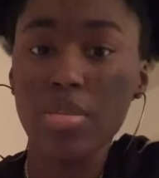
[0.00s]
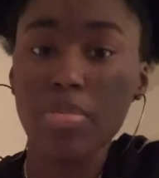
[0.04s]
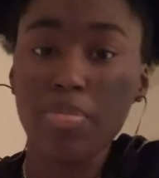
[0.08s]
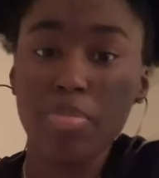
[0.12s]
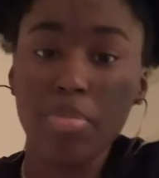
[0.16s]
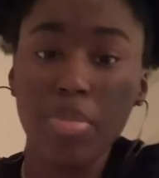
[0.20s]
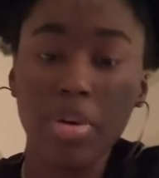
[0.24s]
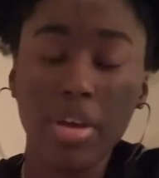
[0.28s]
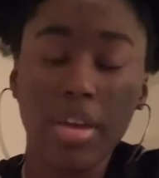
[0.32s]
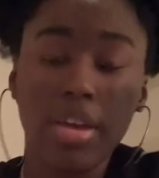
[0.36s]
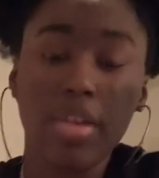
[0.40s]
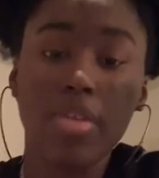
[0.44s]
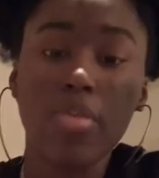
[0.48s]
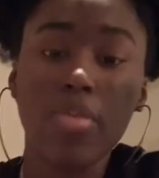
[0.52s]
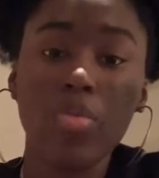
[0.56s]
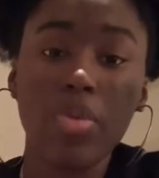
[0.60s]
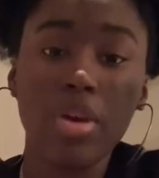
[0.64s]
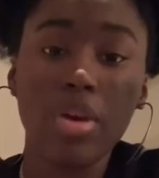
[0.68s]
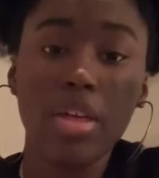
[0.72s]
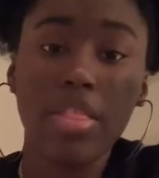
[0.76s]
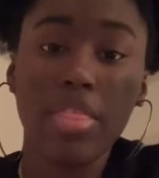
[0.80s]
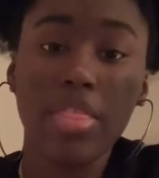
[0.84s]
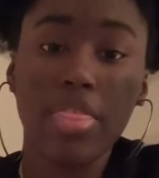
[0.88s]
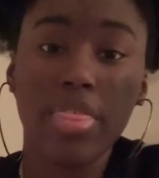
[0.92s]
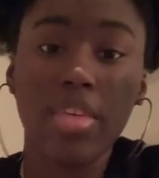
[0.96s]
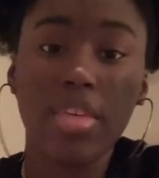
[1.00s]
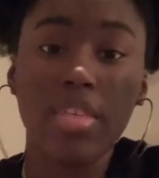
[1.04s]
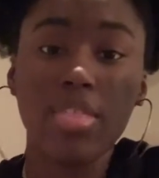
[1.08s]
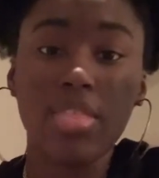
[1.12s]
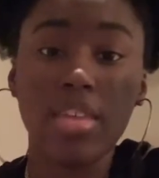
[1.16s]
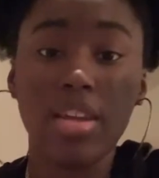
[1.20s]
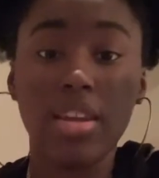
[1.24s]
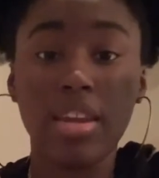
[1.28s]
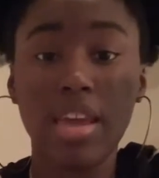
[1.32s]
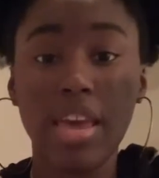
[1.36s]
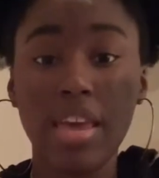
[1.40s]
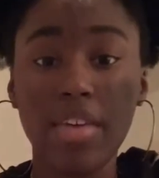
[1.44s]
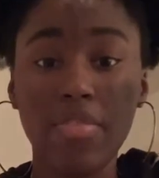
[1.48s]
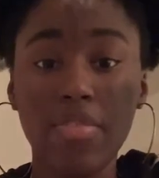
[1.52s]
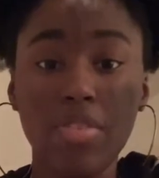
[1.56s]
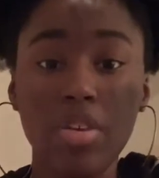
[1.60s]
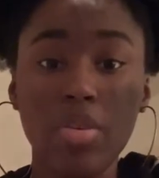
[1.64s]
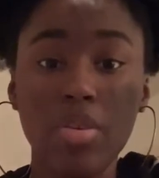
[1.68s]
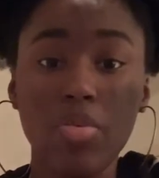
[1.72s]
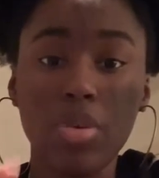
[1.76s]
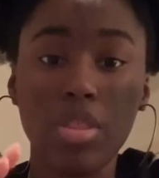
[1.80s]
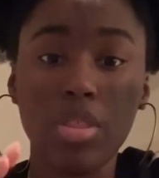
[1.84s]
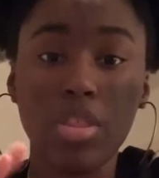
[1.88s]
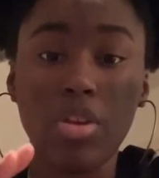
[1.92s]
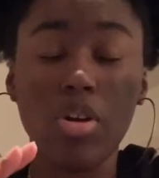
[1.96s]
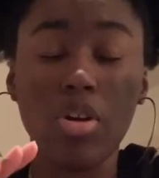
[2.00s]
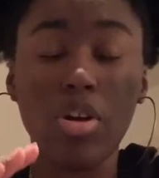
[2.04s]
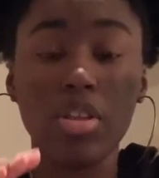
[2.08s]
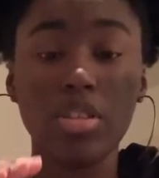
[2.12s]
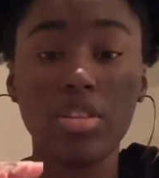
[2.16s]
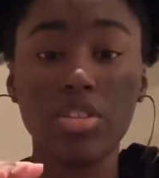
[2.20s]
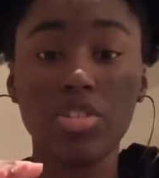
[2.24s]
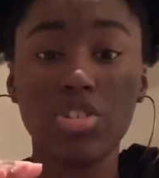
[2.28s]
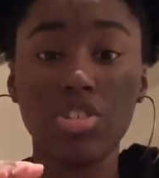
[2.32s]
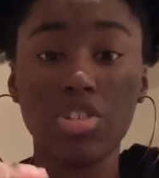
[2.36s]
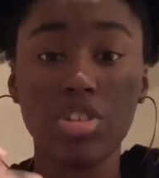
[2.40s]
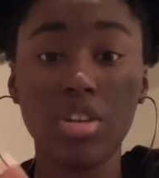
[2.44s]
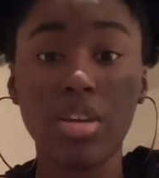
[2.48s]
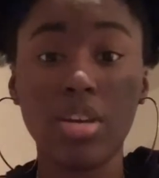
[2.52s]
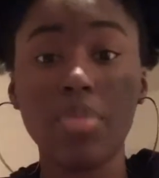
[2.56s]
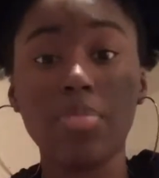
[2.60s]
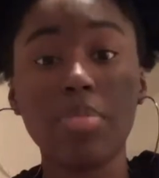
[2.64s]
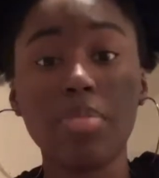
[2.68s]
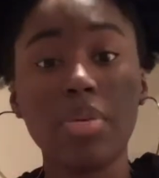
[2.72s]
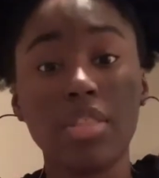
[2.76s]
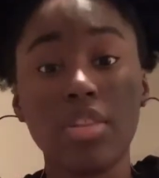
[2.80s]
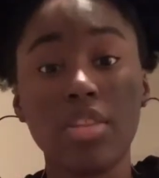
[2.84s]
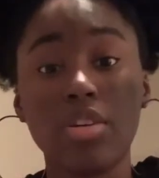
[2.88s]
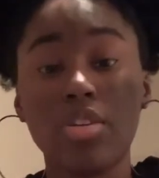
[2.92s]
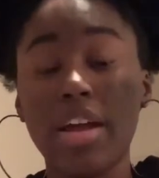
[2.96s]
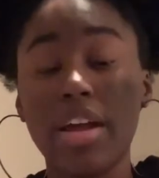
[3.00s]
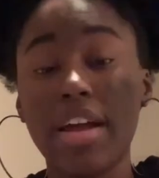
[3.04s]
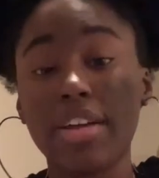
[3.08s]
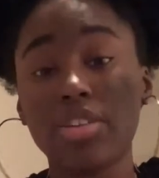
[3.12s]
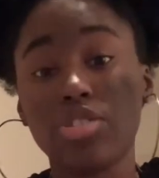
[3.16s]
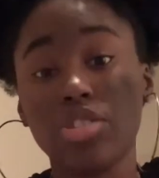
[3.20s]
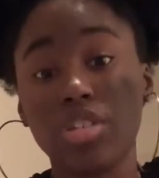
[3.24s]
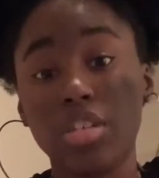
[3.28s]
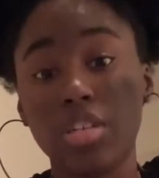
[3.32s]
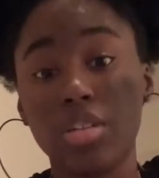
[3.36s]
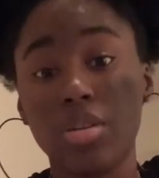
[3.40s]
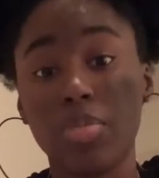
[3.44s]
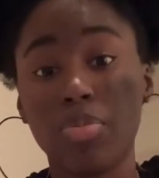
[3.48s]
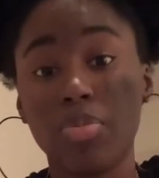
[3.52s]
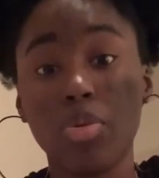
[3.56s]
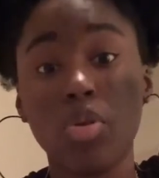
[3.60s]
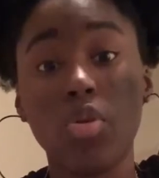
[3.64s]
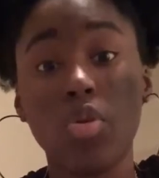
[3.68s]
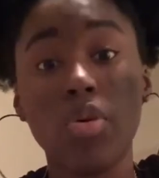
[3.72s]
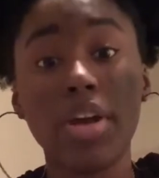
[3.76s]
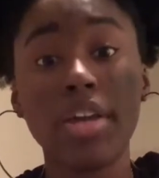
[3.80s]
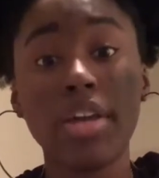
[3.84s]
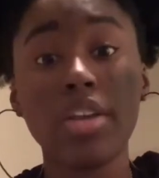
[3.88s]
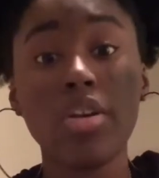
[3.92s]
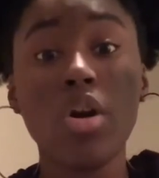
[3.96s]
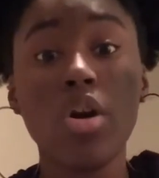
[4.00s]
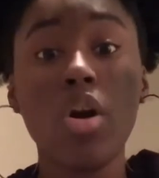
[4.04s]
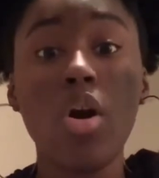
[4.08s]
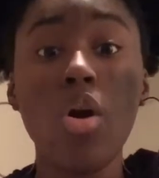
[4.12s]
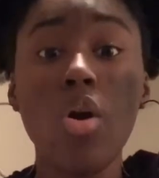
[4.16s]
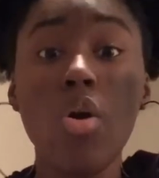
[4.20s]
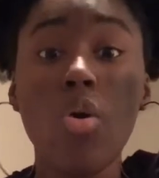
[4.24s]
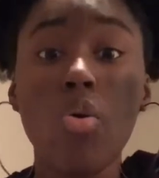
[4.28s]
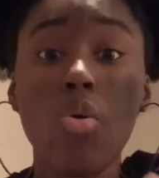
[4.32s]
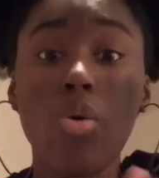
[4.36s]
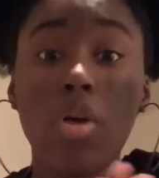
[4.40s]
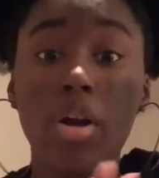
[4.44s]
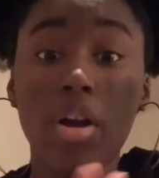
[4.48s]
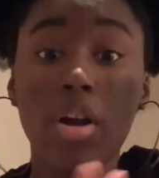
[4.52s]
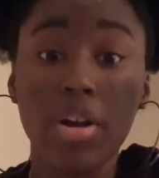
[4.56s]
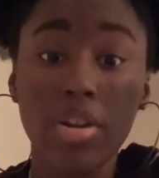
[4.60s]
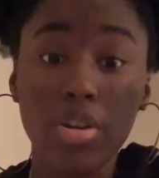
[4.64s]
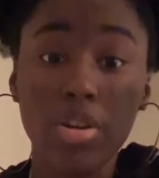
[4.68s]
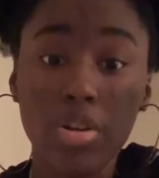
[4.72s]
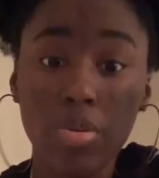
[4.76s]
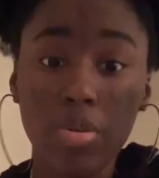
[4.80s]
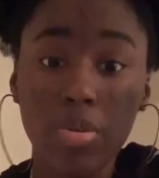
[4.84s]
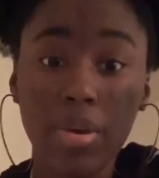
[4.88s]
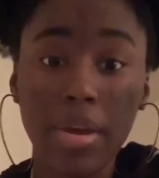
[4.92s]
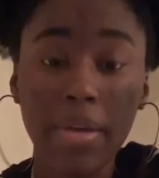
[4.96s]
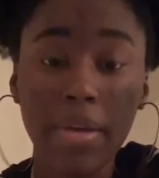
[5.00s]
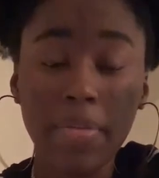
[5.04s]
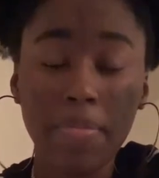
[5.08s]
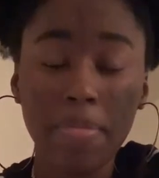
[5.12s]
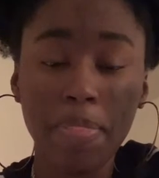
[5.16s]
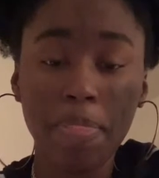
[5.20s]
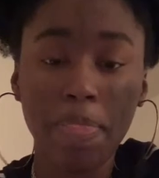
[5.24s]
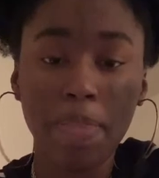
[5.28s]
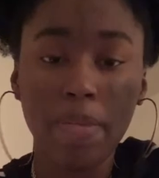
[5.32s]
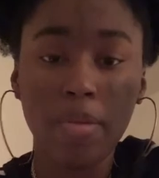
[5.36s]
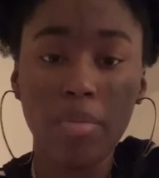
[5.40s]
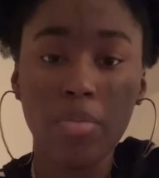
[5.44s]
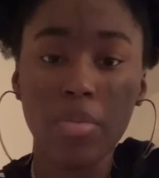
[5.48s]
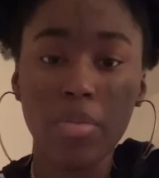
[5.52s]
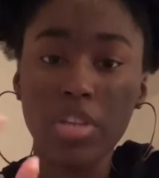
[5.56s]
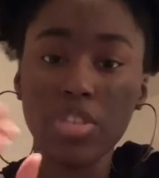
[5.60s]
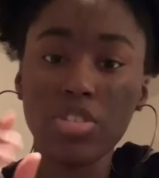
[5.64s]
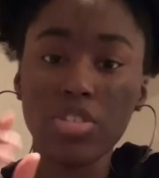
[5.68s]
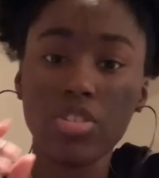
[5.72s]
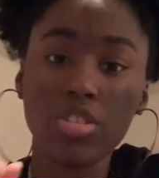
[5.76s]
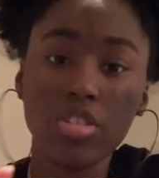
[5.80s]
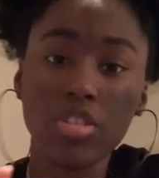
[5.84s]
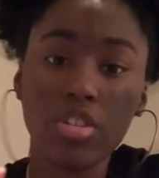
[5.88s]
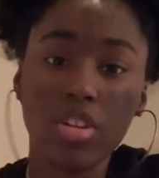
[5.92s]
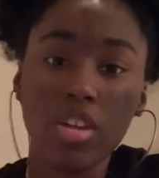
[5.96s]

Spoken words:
but with the Navy, when they're on the ship and they're actually deployed or underway, which,